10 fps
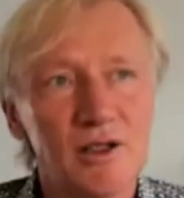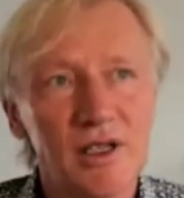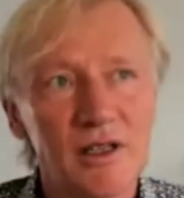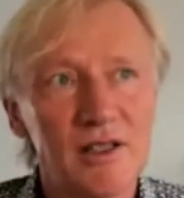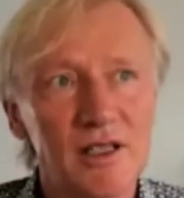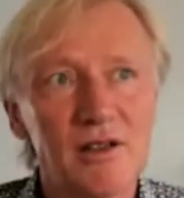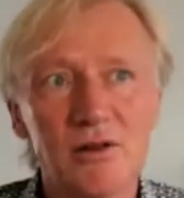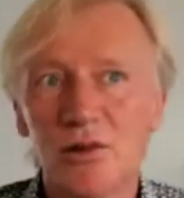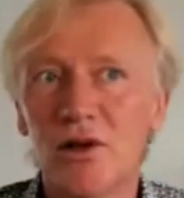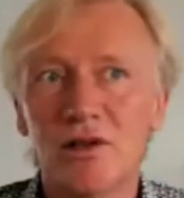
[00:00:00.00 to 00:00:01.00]
in the
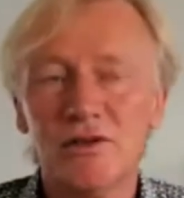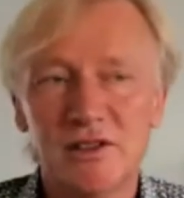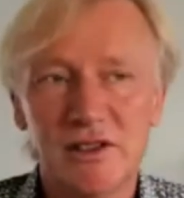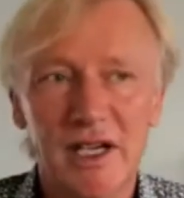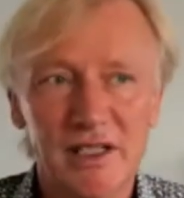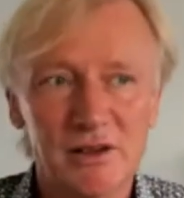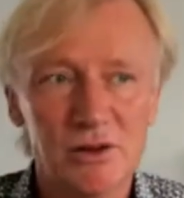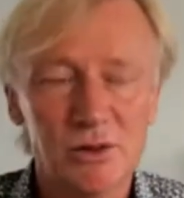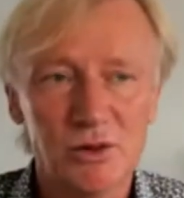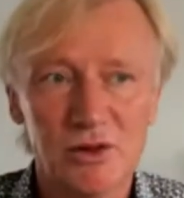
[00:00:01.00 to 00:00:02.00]
role of design
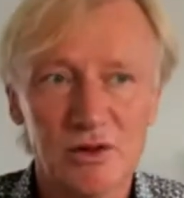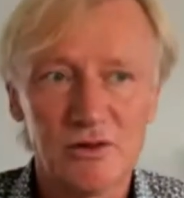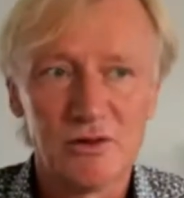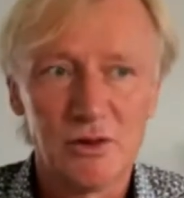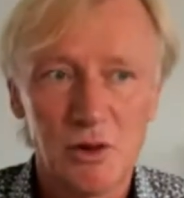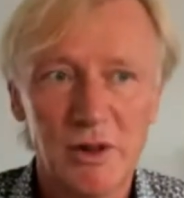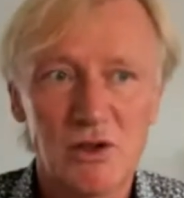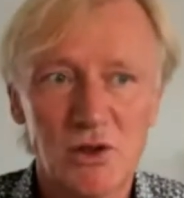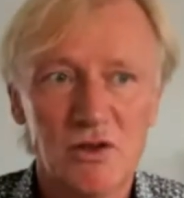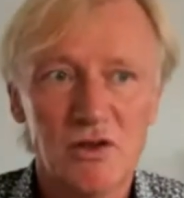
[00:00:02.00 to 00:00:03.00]
to sort of
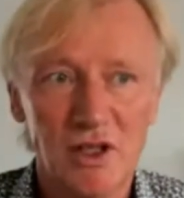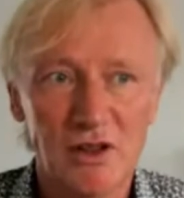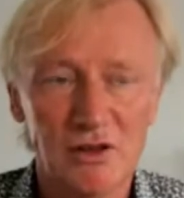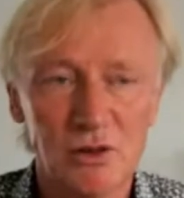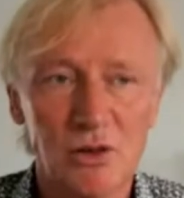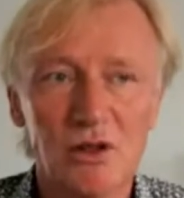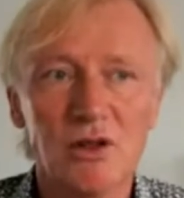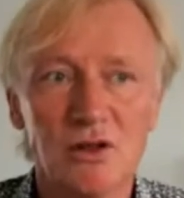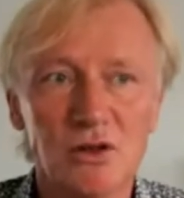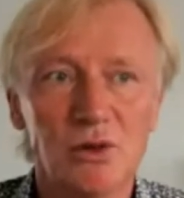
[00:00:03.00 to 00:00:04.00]
question things, to not
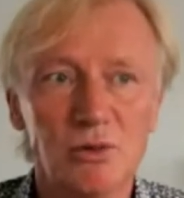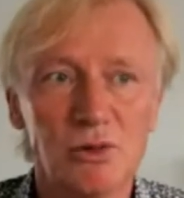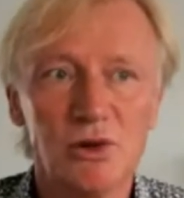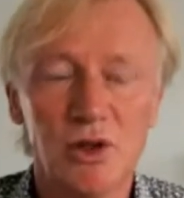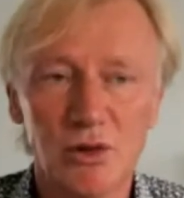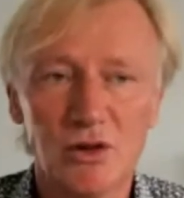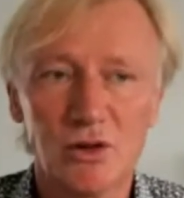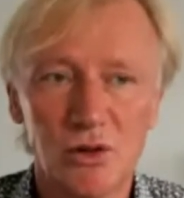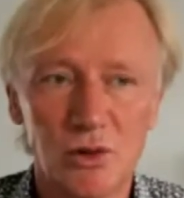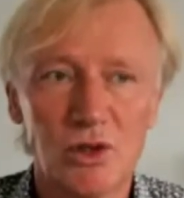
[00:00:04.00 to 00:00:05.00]
assume to know the
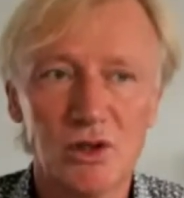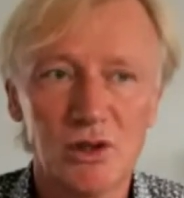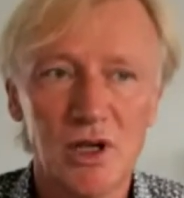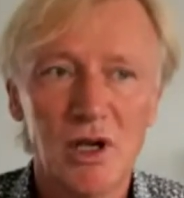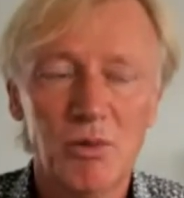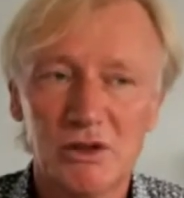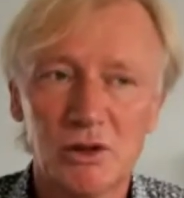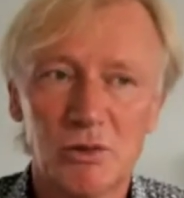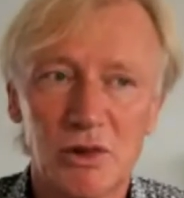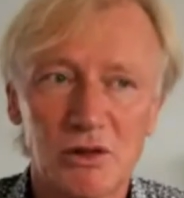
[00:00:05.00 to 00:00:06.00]
solution, but
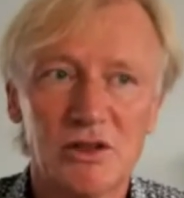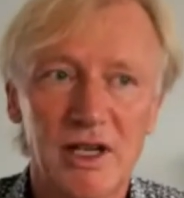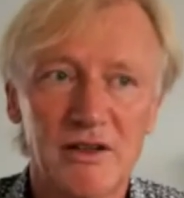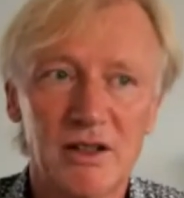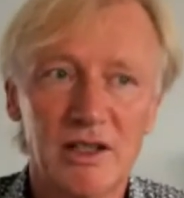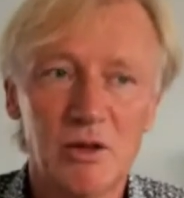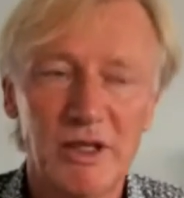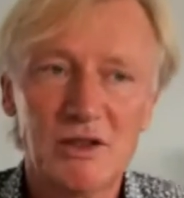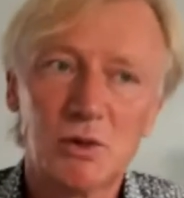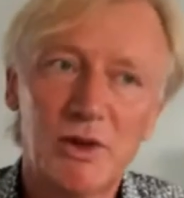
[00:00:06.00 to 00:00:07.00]
to work together in the
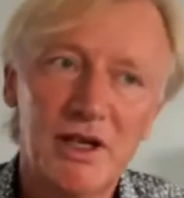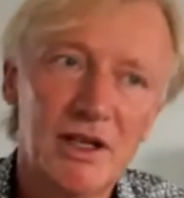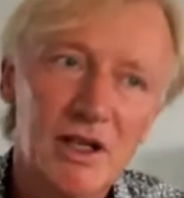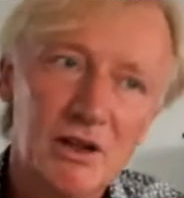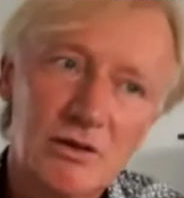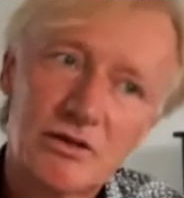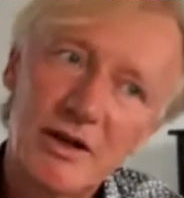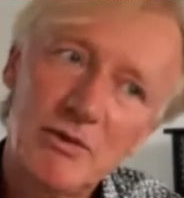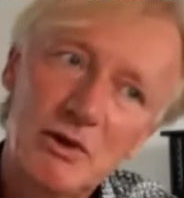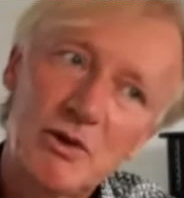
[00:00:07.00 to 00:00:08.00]
best way to
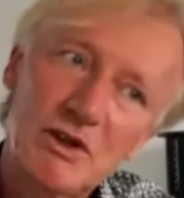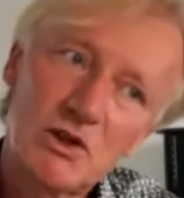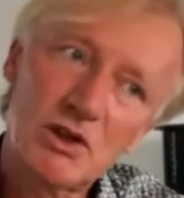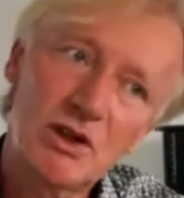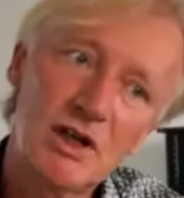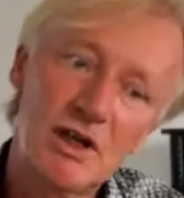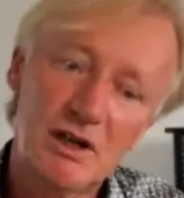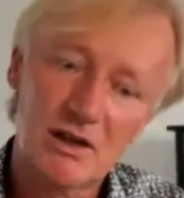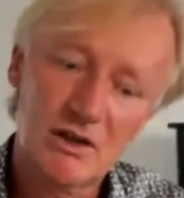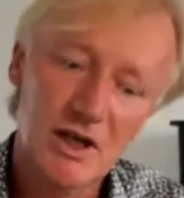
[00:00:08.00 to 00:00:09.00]
frame the question and
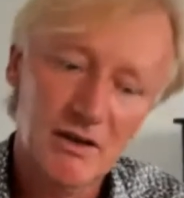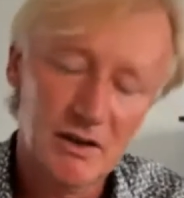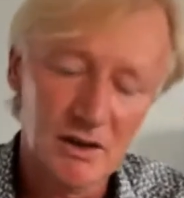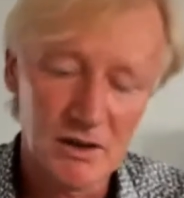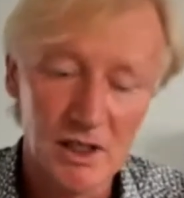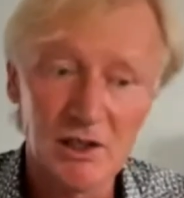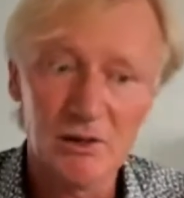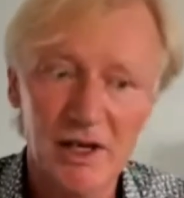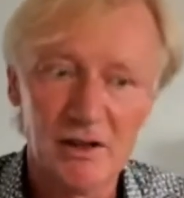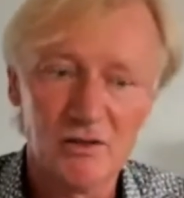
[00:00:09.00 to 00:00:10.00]
understand this
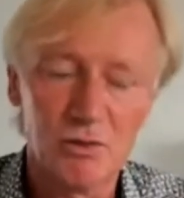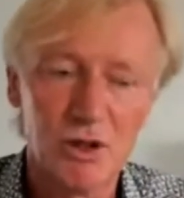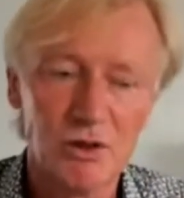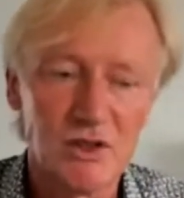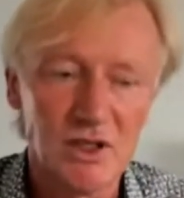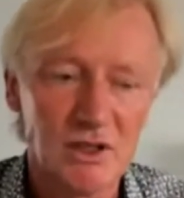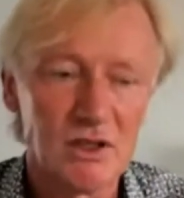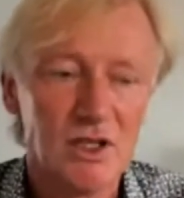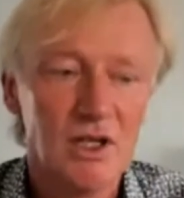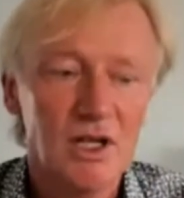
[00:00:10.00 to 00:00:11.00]
iterative
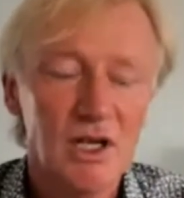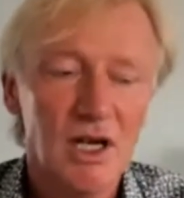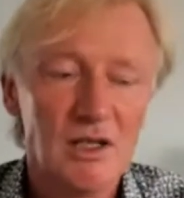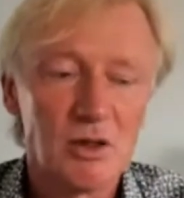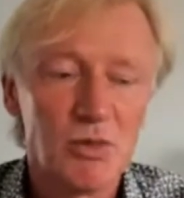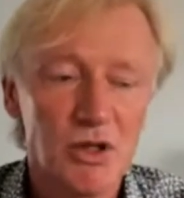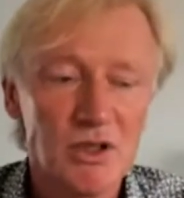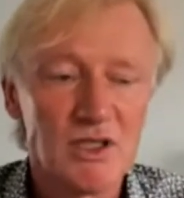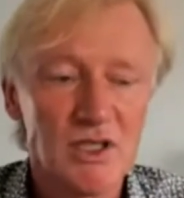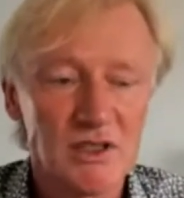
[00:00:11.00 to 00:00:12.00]
process as a
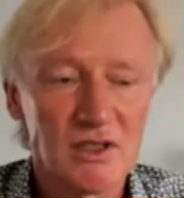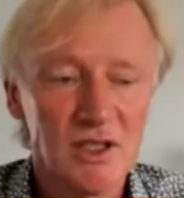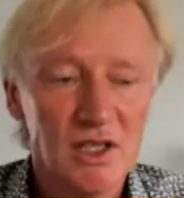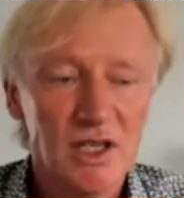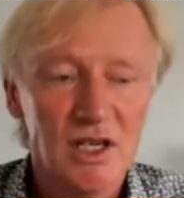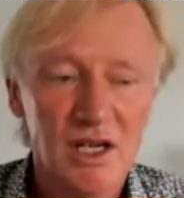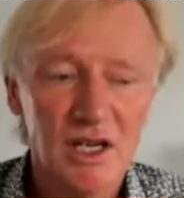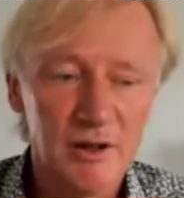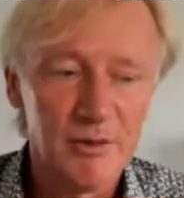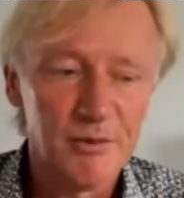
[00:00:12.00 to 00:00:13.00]
process,
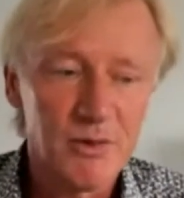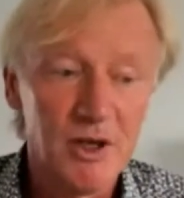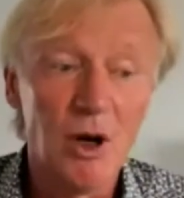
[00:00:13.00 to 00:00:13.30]
an